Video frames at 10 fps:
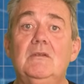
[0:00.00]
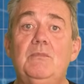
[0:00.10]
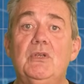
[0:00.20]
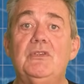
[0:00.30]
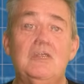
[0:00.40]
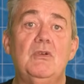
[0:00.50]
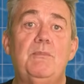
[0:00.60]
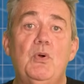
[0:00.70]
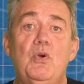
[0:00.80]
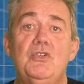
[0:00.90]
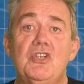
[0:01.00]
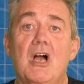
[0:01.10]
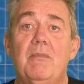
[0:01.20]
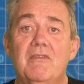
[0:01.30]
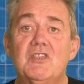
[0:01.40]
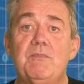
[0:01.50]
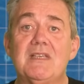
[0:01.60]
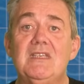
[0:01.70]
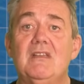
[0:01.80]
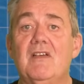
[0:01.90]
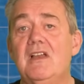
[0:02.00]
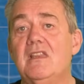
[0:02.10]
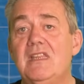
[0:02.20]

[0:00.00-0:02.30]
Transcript: but do a poor job of specifying